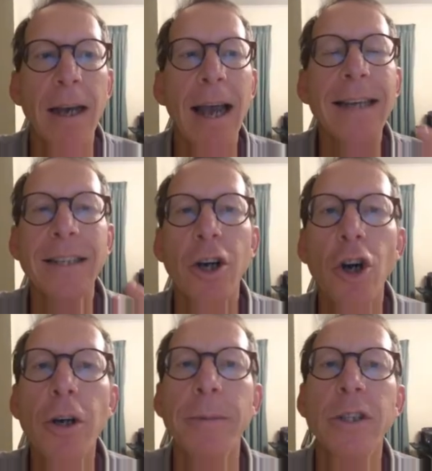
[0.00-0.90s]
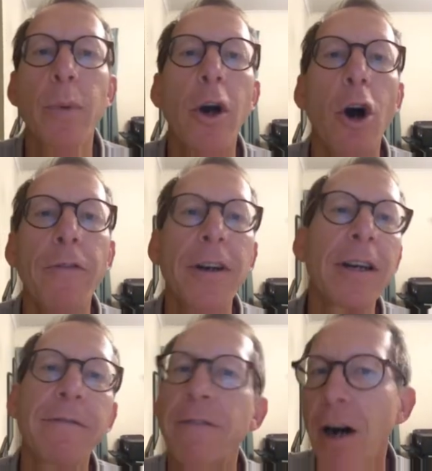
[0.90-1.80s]
As economists, we're often
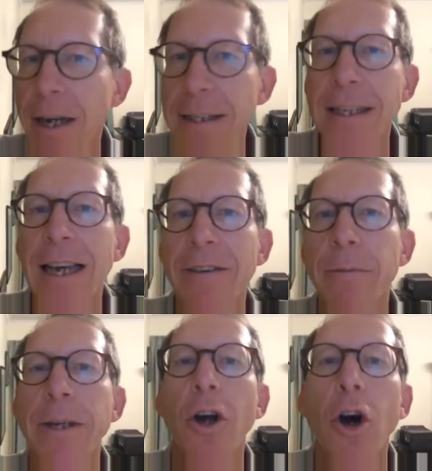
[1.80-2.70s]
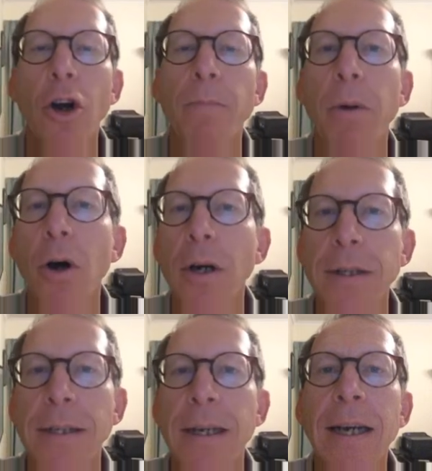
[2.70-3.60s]
advising government on
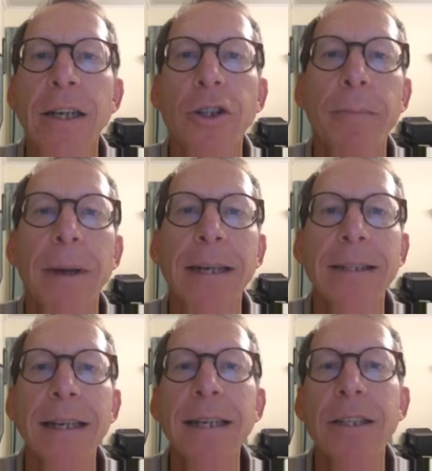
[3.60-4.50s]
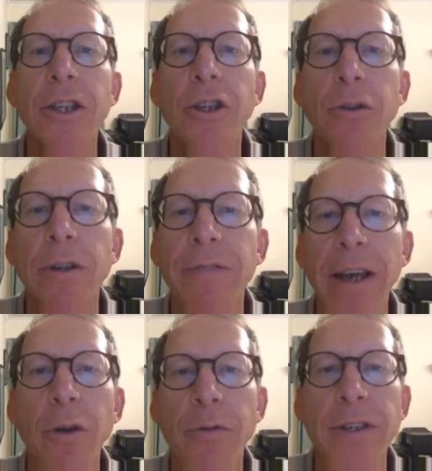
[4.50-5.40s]
policy, so it makes sense to use a
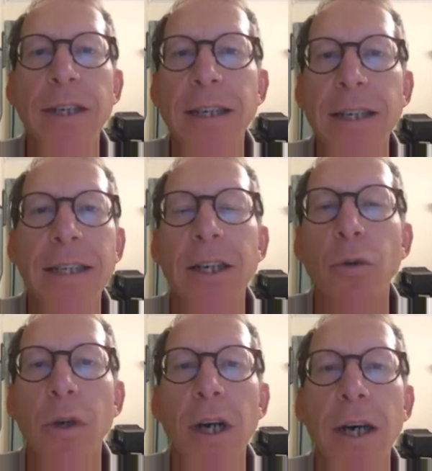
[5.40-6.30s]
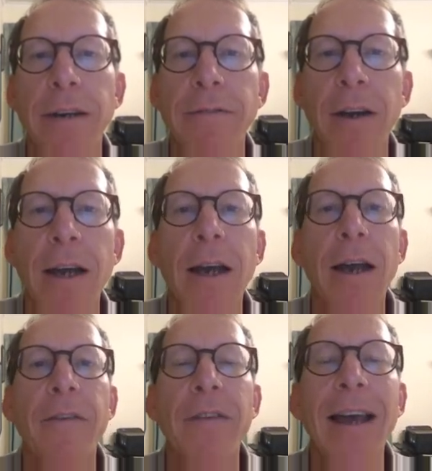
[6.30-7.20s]
value of statistical life
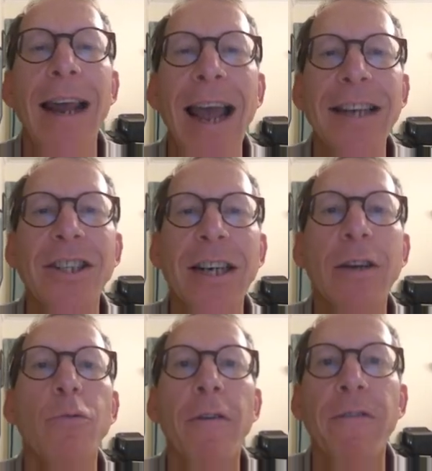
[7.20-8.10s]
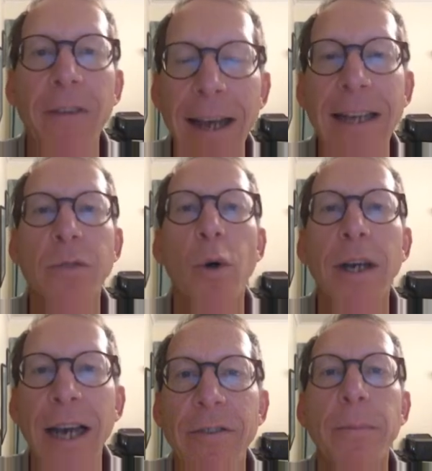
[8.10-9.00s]
that actually reflects what
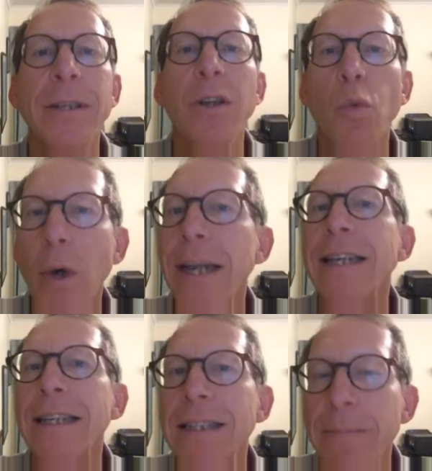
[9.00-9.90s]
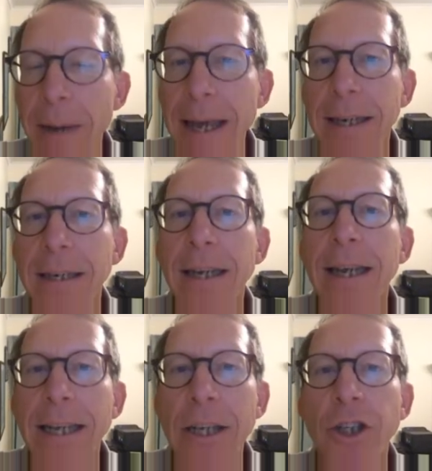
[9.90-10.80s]
governments are willing to spend
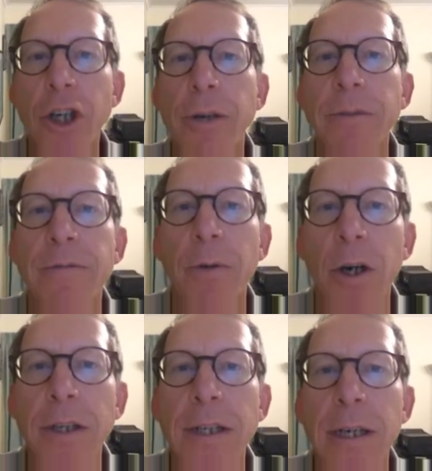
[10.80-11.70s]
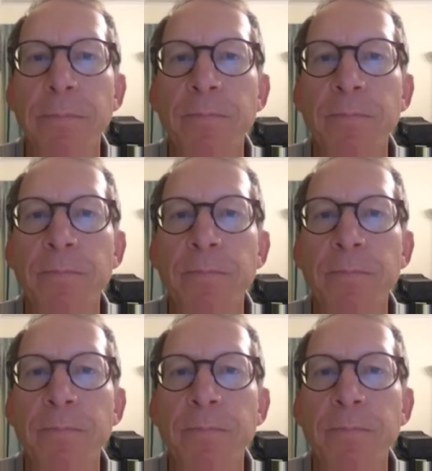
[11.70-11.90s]
in terms of policy.